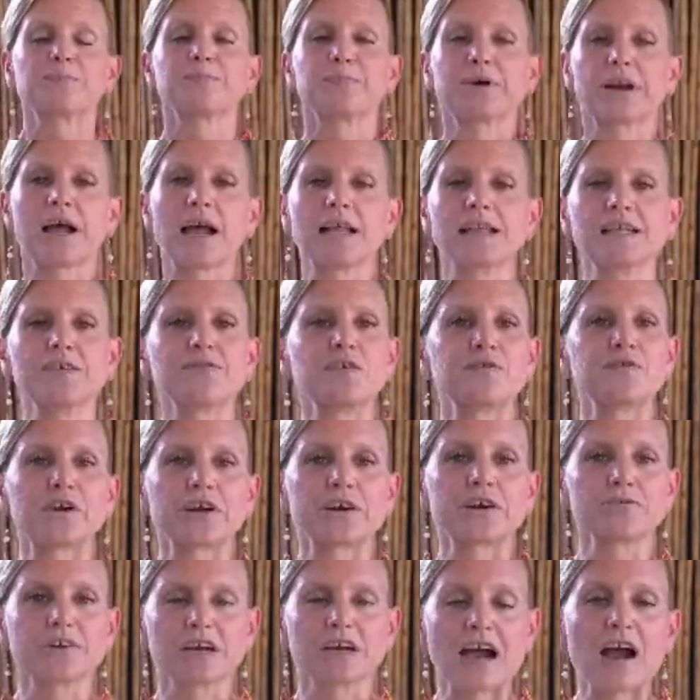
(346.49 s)
But I live a
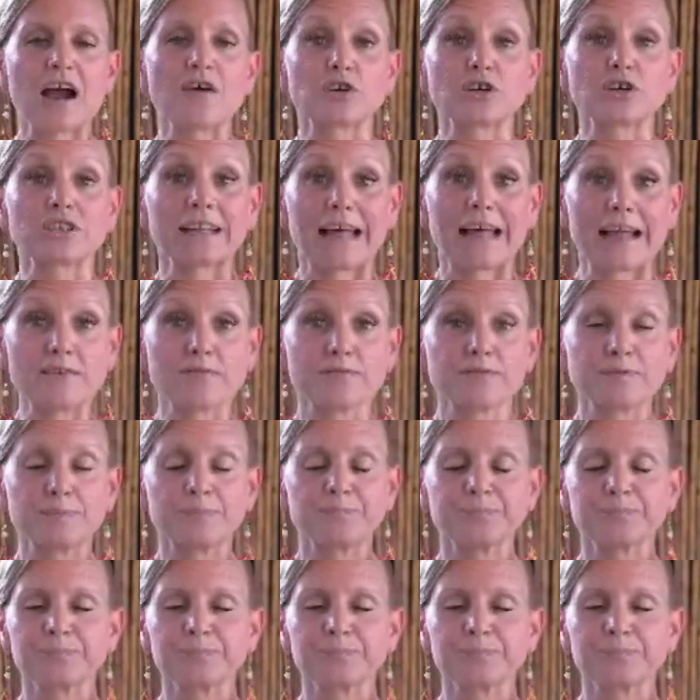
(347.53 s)
very recovered life.